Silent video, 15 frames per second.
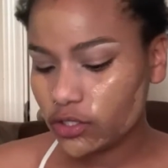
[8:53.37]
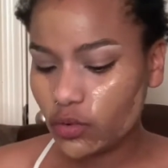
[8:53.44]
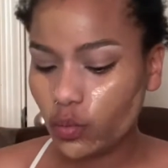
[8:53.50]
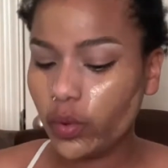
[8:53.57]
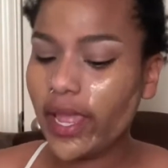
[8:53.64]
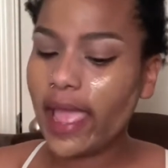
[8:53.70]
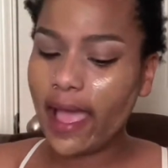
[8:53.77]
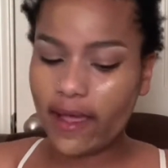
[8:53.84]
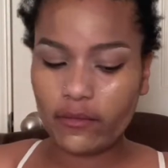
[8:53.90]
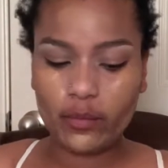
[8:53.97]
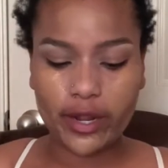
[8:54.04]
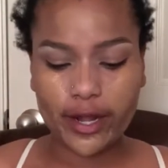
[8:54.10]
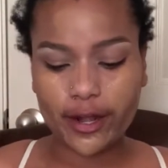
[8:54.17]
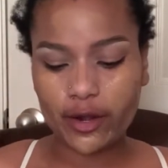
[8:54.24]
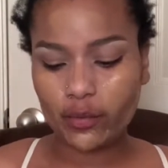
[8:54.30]

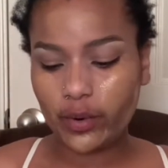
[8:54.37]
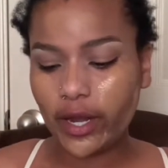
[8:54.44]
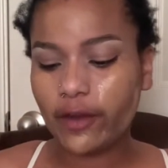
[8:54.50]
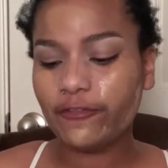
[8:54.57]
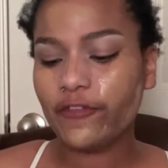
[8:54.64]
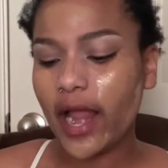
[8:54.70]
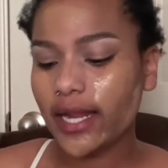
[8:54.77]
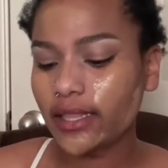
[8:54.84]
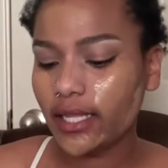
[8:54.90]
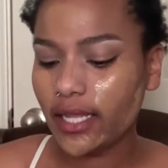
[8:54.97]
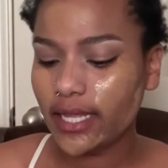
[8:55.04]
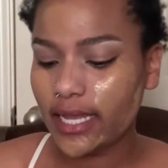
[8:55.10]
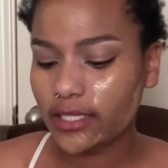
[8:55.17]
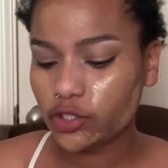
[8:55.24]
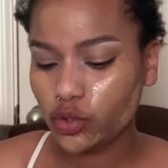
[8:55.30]
we're finally
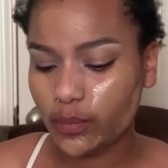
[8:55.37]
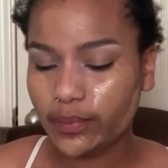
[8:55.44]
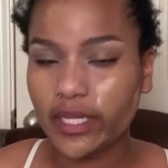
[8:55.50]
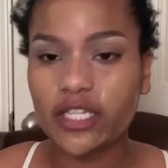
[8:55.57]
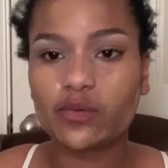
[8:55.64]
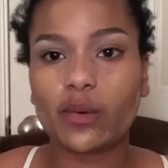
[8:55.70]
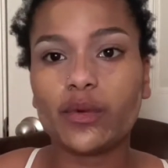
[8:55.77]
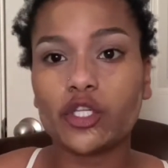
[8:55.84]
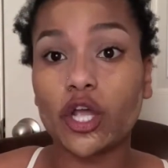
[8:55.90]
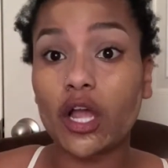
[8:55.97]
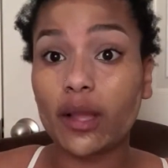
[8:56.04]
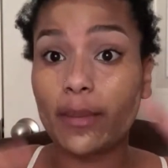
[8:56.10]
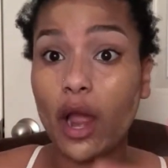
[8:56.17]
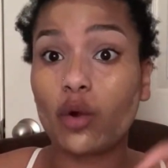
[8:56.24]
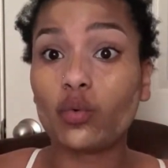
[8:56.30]
getting to a place where we talk
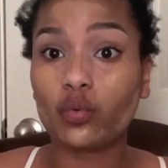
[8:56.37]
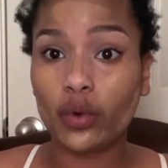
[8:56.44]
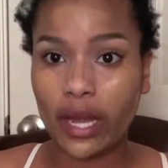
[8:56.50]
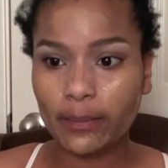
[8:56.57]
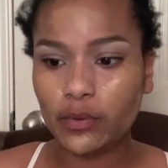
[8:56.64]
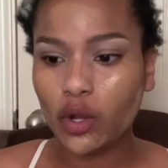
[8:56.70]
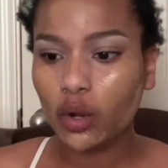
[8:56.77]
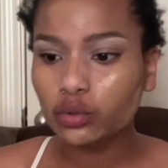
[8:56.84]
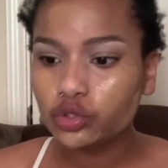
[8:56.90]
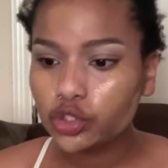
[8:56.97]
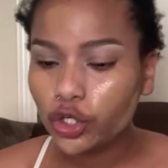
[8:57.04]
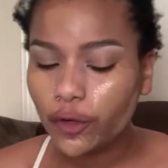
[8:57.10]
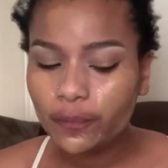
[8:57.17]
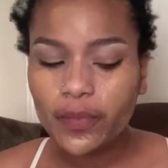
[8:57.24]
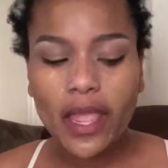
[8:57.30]
about rape culture,